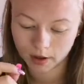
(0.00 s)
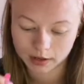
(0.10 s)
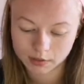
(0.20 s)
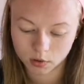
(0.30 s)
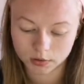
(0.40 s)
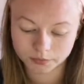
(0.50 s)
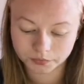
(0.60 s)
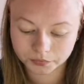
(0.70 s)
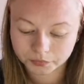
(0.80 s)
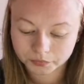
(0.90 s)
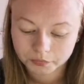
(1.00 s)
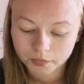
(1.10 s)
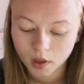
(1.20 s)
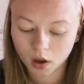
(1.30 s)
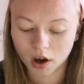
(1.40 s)
that's what
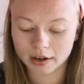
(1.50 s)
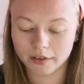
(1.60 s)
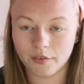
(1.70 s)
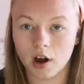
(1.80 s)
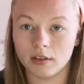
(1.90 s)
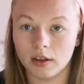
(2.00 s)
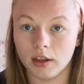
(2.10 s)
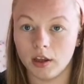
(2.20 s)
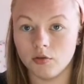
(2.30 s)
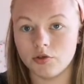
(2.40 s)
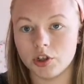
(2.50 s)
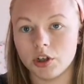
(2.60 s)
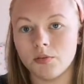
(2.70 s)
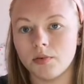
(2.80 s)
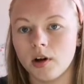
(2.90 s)
kind of on the
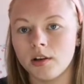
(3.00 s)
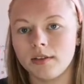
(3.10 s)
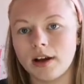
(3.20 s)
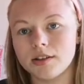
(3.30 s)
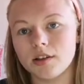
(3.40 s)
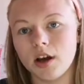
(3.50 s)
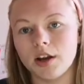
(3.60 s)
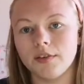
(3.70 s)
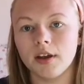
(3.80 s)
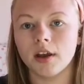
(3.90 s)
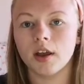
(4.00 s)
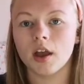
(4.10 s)
YouTube on that side of it.